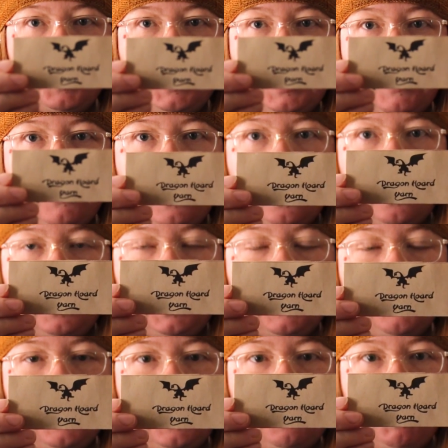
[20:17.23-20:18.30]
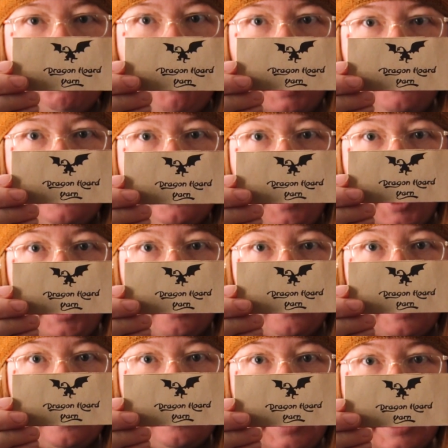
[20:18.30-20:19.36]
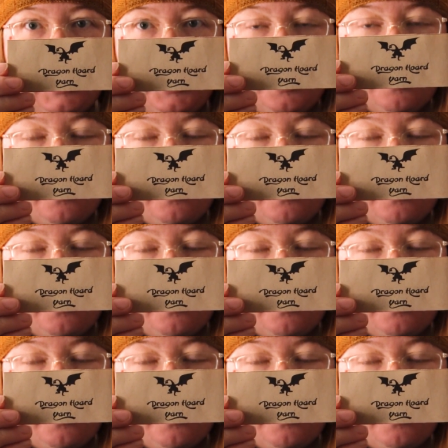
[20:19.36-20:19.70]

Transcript: was gifted to me by the dyer at last